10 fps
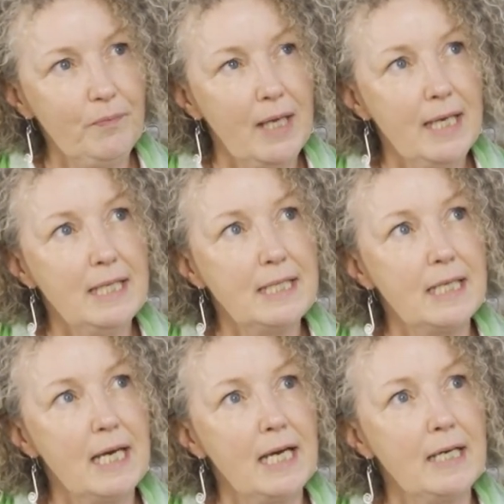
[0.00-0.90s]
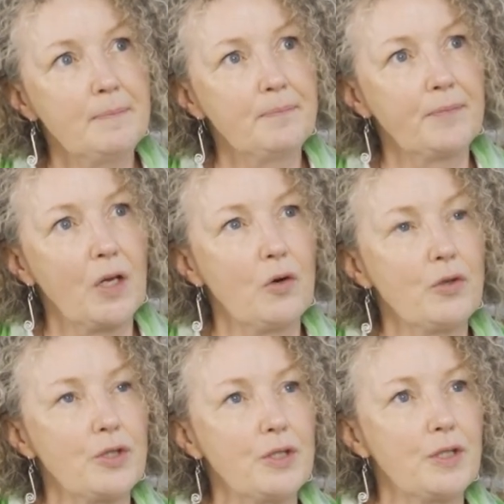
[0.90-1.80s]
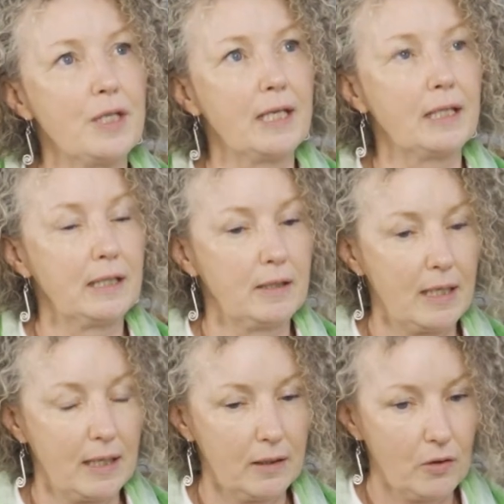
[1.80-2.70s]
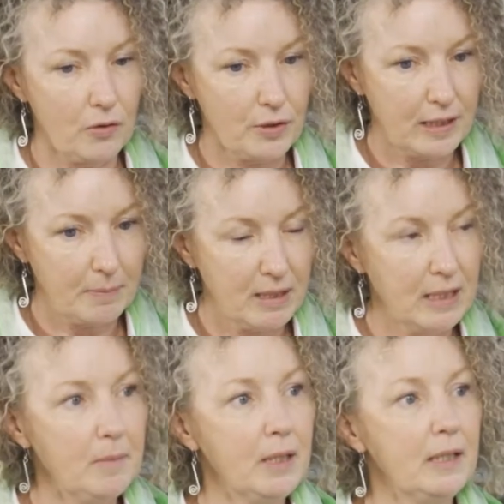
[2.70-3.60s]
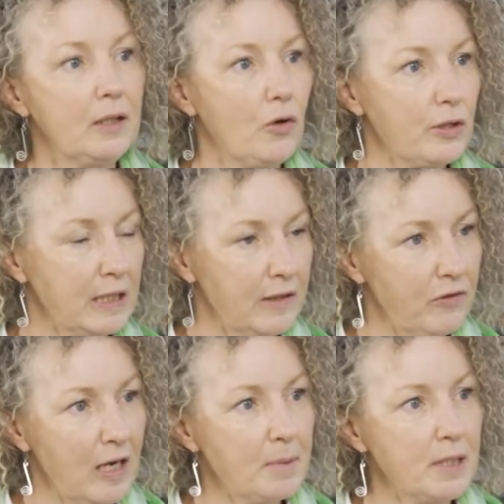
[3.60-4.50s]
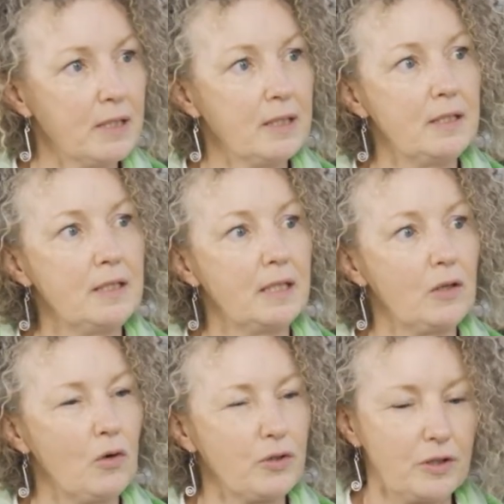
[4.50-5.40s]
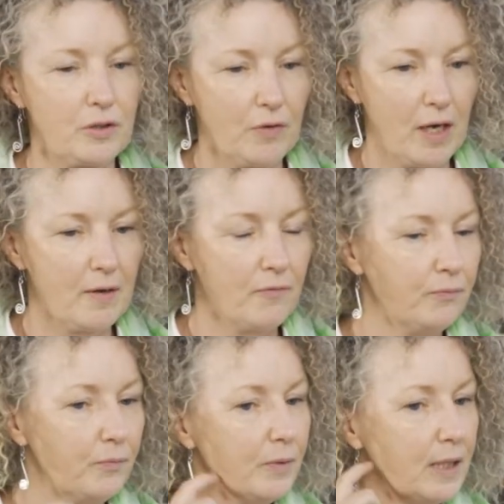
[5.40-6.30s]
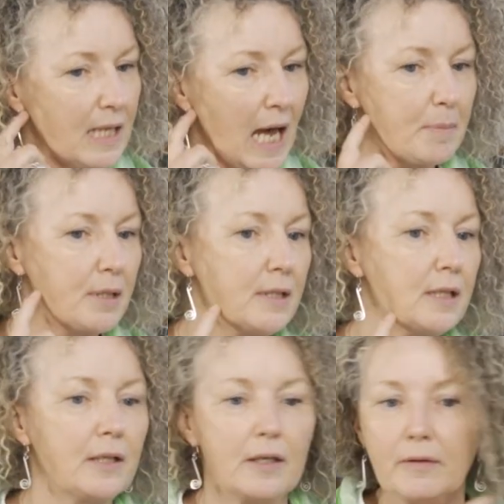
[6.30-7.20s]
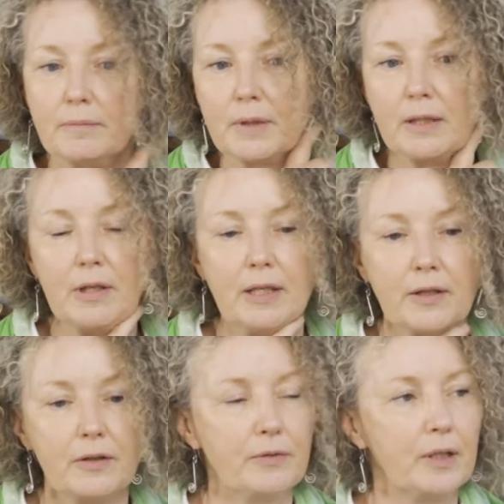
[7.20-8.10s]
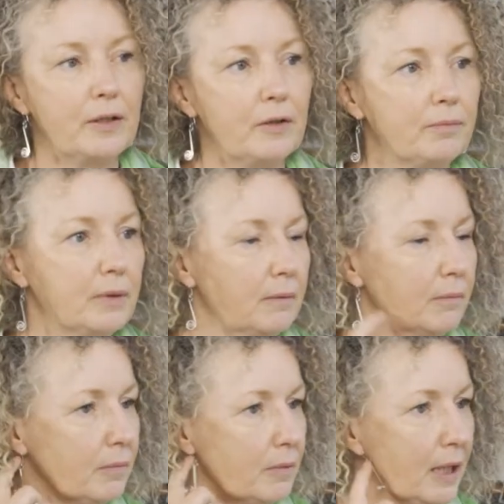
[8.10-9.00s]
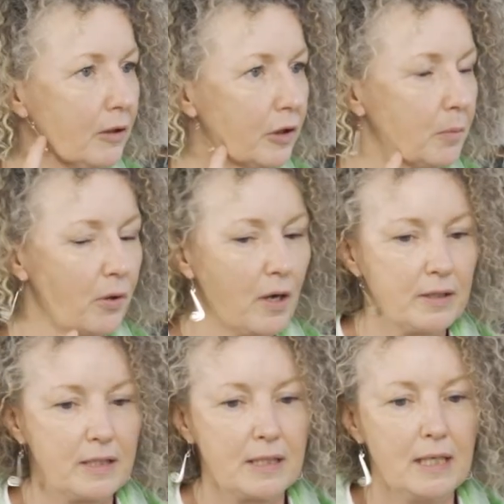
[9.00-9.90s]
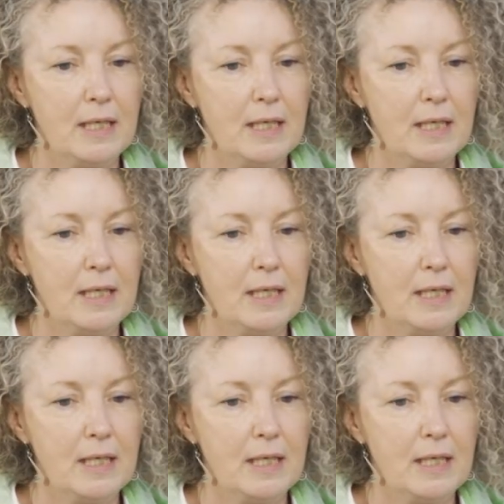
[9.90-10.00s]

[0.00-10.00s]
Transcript: It causes it can cause septicemia, it causes liver abscesses, it causes these abscesses in their here, the parotids.